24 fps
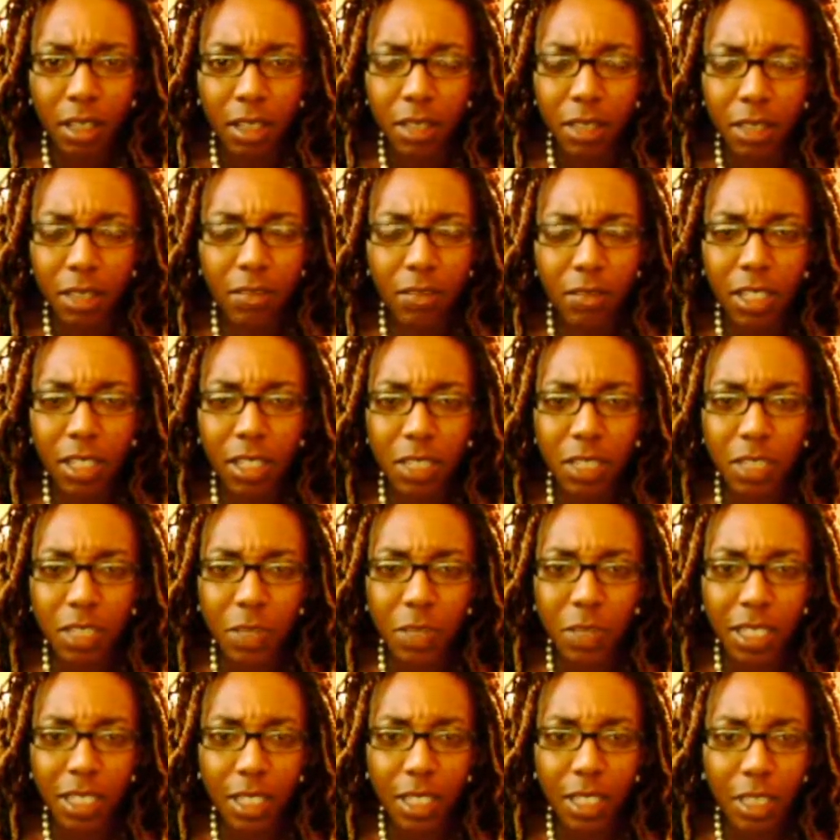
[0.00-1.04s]
It really doesn't
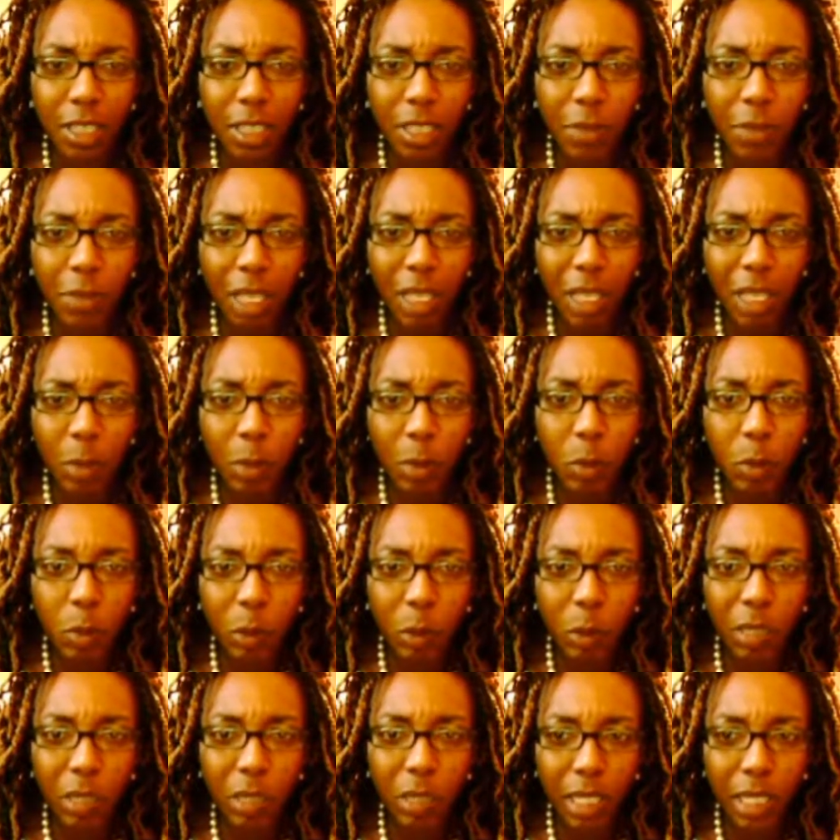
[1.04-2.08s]
make sense. I pick up a
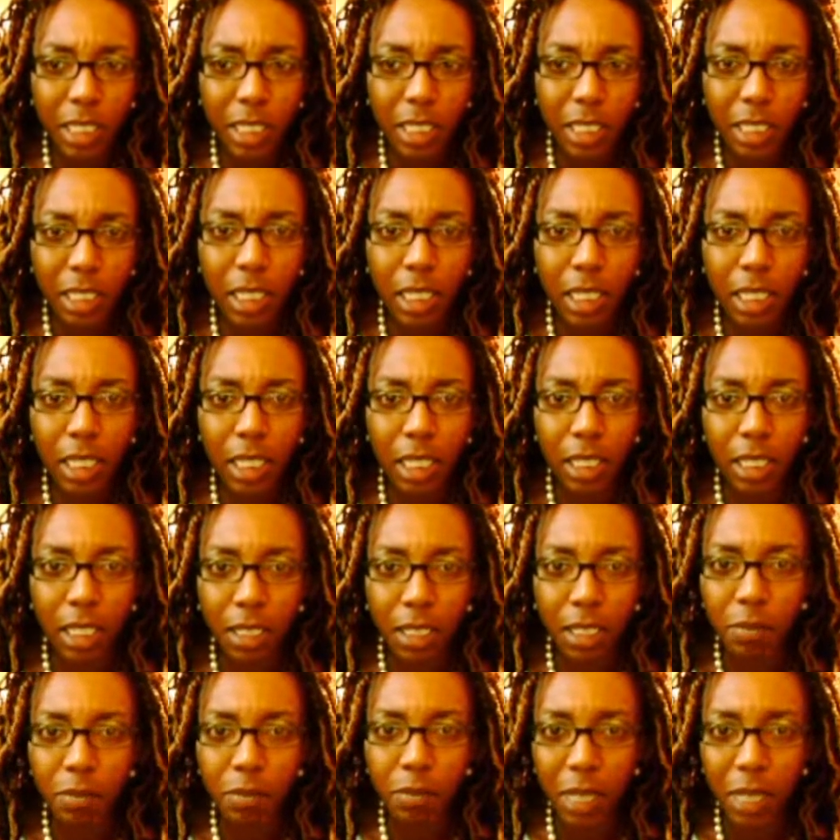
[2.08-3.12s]
book because it
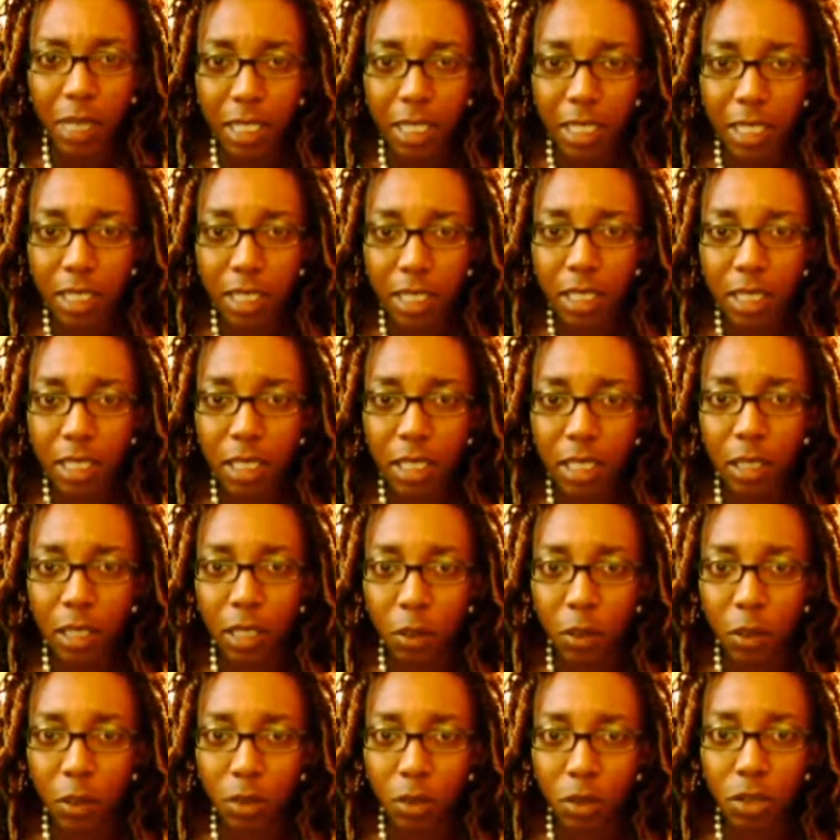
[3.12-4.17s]
makes
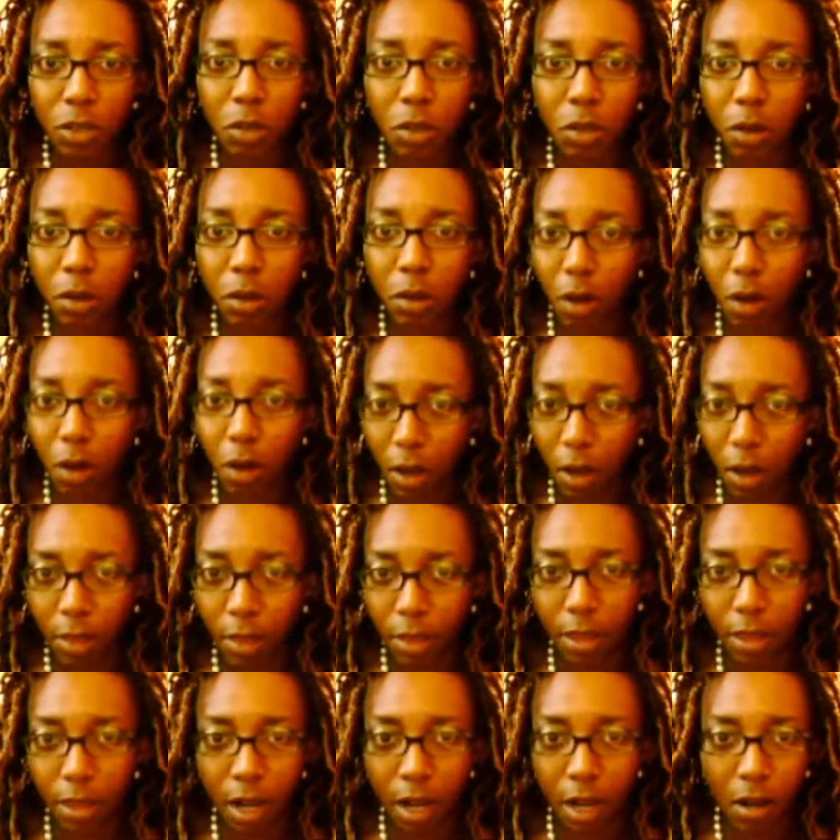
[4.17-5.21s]
allusion to an author
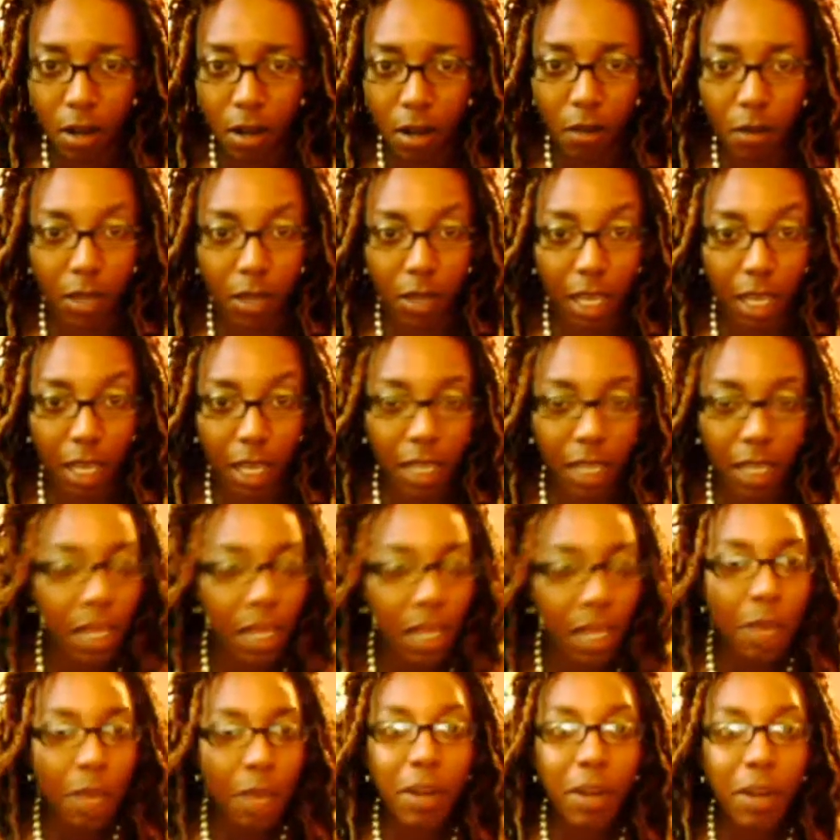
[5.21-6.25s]
that I don't like,
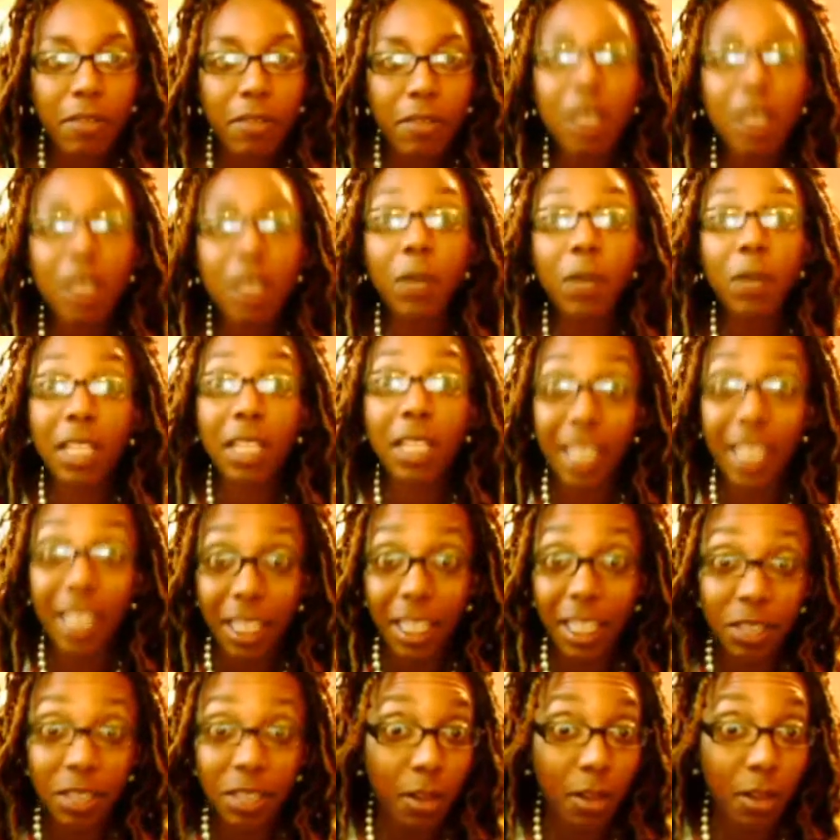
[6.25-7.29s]
but I really want to like
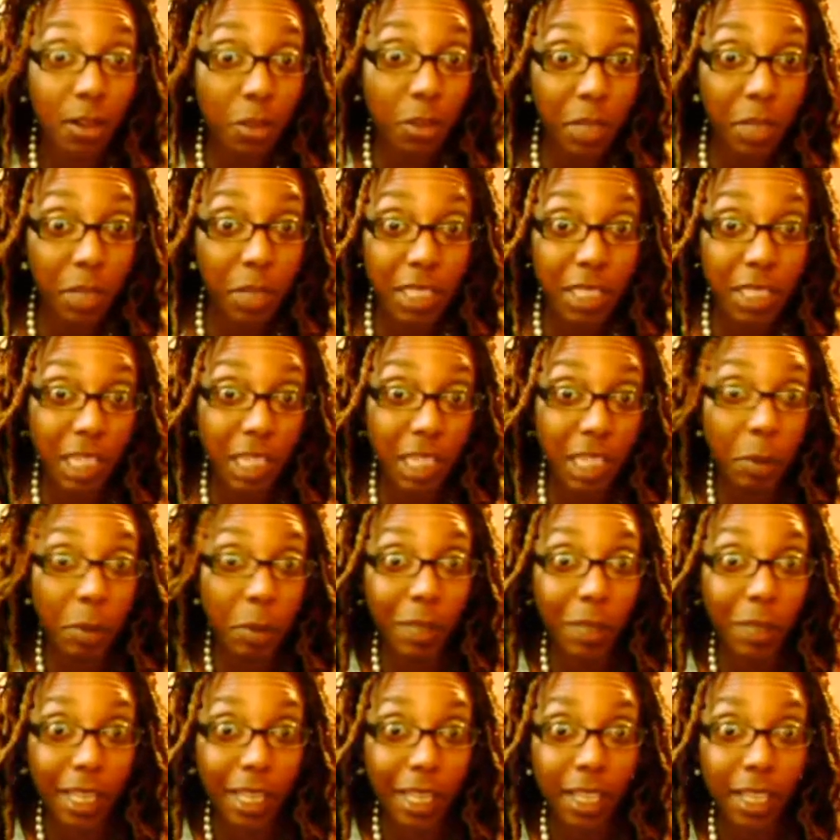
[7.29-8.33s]
this author because a lot of
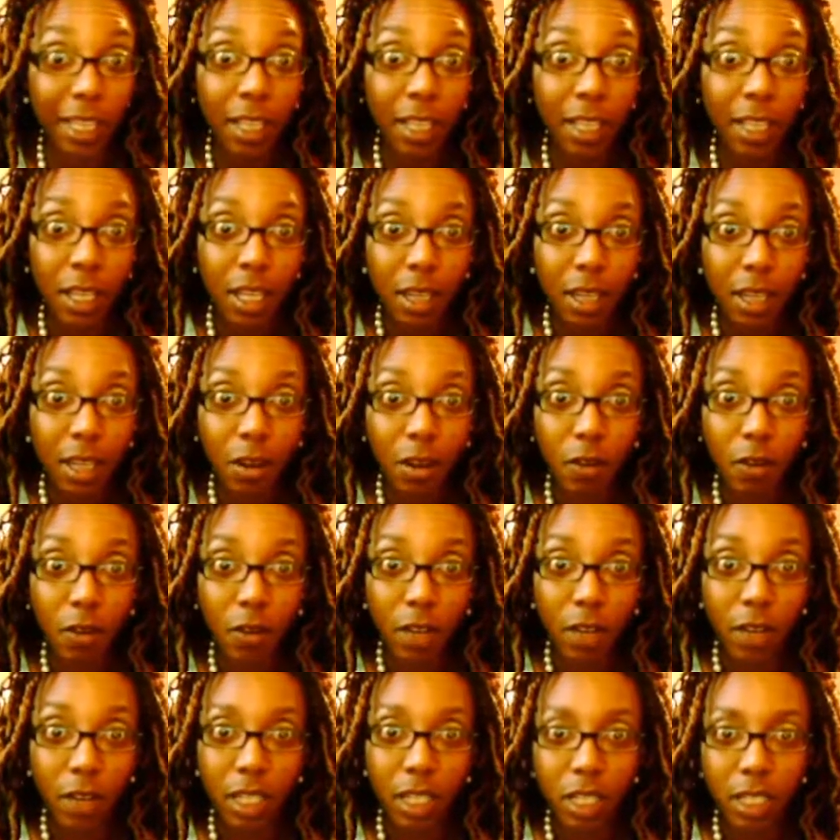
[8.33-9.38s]
people like Kurt
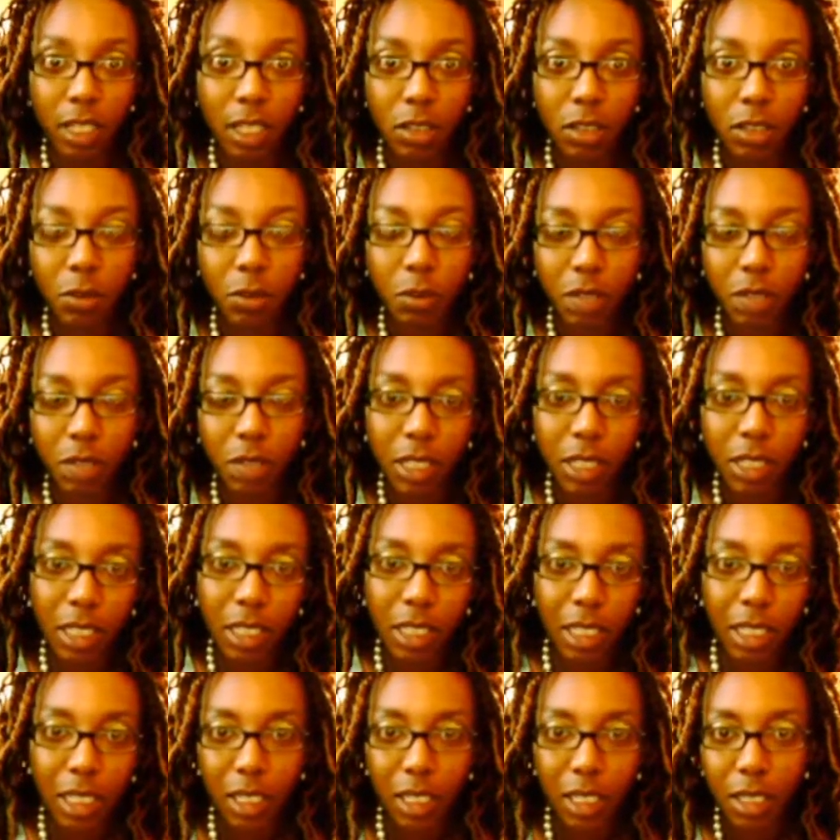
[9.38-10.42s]
Vonnegut, so I'm trying to,
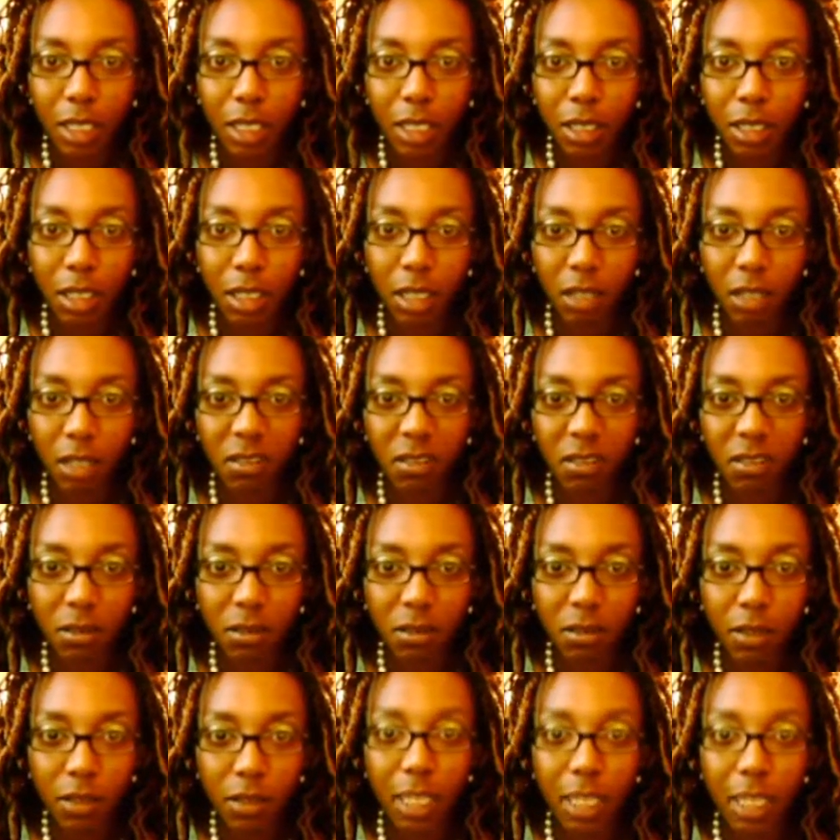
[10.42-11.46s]
like, you know,
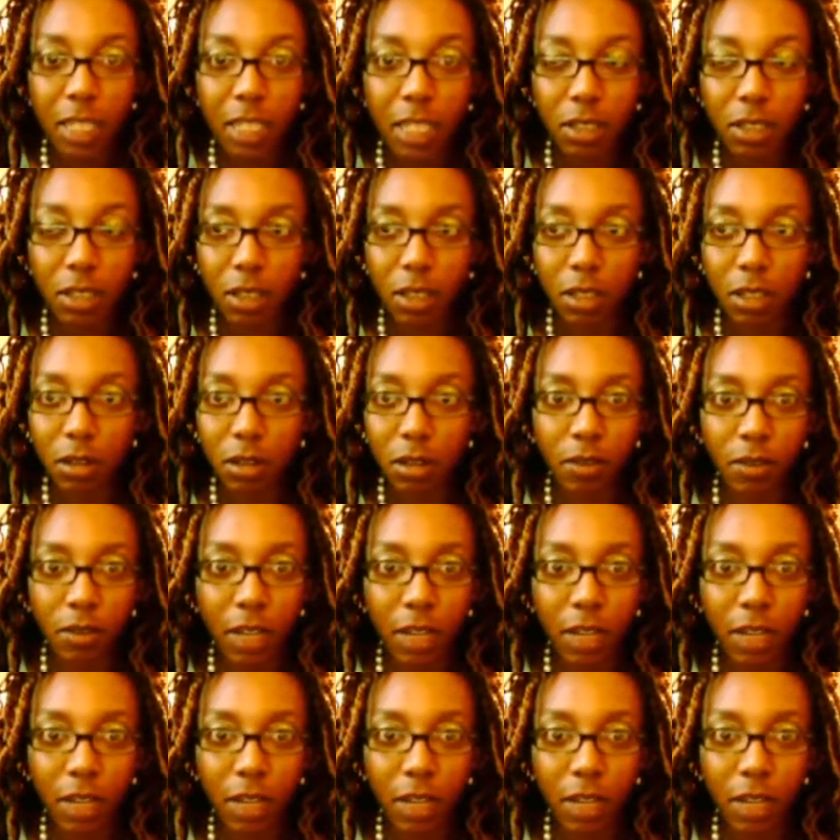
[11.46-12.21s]
get into the Kurt